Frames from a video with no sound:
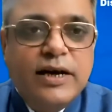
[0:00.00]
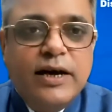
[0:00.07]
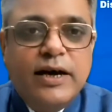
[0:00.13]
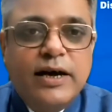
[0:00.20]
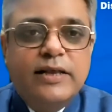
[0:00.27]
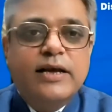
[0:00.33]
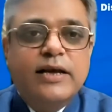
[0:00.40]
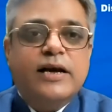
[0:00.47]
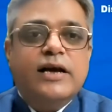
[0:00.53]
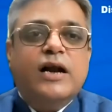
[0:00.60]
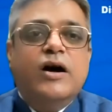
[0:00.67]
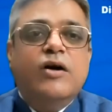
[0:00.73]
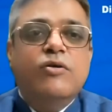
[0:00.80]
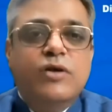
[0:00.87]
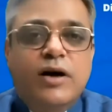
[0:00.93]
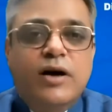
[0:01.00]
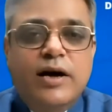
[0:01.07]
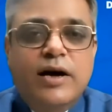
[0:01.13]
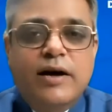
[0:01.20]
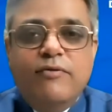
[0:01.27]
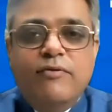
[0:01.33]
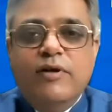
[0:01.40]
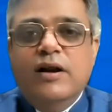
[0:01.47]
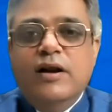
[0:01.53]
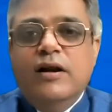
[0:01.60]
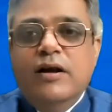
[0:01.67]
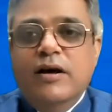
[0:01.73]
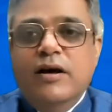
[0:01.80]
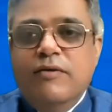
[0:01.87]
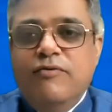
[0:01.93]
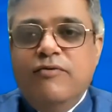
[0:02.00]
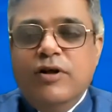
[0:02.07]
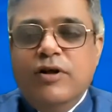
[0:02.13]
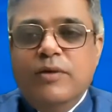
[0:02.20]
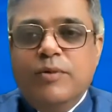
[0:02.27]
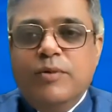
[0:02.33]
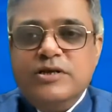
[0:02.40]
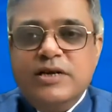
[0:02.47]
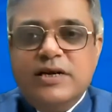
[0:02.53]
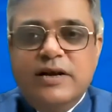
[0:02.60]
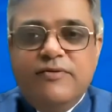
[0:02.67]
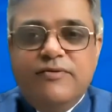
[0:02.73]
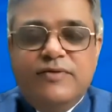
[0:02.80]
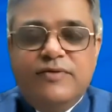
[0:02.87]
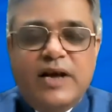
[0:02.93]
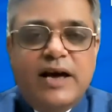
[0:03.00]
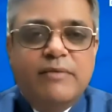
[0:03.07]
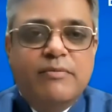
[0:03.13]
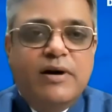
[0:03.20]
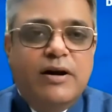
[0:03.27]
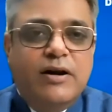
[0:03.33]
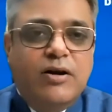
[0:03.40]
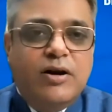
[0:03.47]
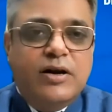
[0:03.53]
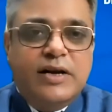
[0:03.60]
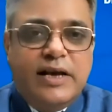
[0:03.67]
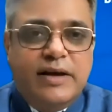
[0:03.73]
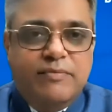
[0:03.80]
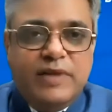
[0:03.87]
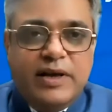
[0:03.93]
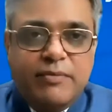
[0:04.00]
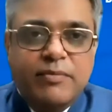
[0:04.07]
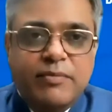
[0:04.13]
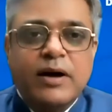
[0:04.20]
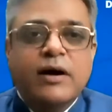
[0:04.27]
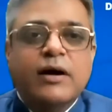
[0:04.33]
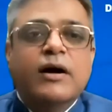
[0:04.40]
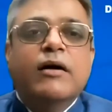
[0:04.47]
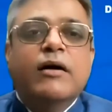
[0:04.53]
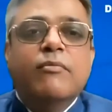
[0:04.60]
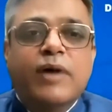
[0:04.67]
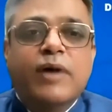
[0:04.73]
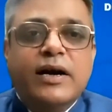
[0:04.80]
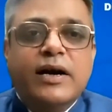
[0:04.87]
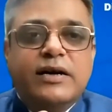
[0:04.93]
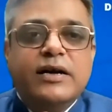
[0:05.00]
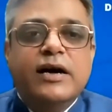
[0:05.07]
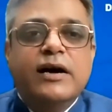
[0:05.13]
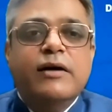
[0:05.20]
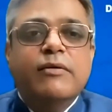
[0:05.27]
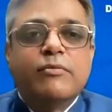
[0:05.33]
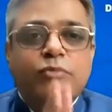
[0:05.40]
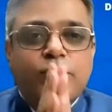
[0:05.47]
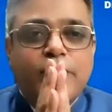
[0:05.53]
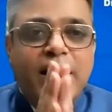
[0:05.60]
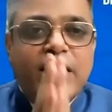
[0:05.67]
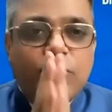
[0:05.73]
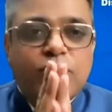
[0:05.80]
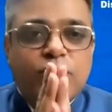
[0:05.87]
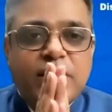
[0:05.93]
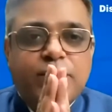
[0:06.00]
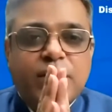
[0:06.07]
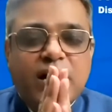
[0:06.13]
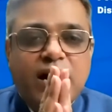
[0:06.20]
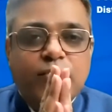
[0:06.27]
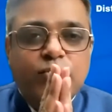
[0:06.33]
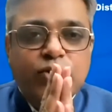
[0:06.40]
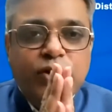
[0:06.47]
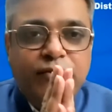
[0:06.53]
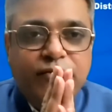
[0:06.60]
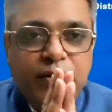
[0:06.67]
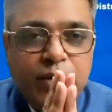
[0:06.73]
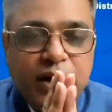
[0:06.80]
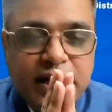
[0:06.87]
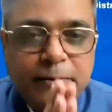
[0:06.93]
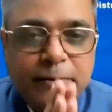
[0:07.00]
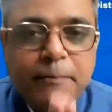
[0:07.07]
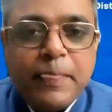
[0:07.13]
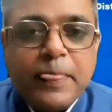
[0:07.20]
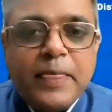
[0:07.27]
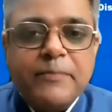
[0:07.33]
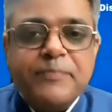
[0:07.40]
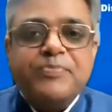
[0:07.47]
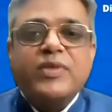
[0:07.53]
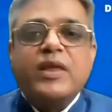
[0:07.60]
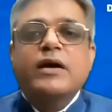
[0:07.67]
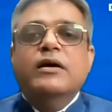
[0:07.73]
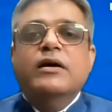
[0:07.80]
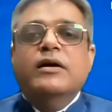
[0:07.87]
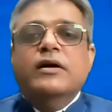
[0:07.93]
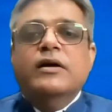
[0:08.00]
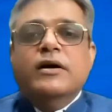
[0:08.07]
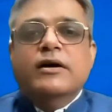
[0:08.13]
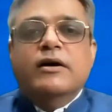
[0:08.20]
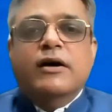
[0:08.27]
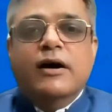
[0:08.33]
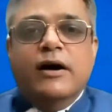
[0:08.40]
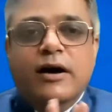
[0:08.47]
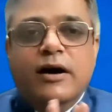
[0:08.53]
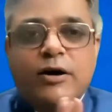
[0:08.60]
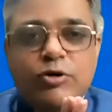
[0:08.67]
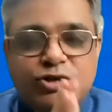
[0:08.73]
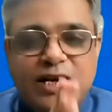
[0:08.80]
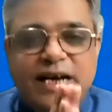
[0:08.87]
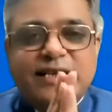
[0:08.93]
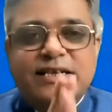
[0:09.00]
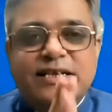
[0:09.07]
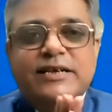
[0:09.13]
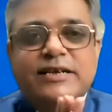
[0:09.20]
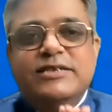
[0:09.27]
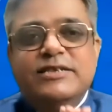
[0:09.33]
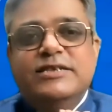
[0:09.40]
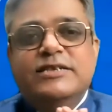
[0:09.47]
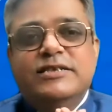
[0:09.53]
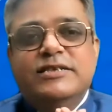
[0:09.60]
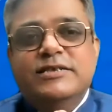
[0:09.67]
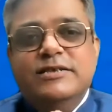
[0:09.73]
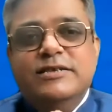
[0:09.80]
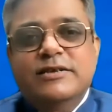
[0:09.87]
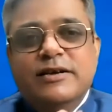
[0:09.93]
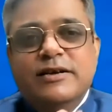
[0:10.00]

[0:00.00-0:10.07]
in the crowd. I will, for the positive time, I will not name them, but my Rotary pranam to everybody. Rotractors.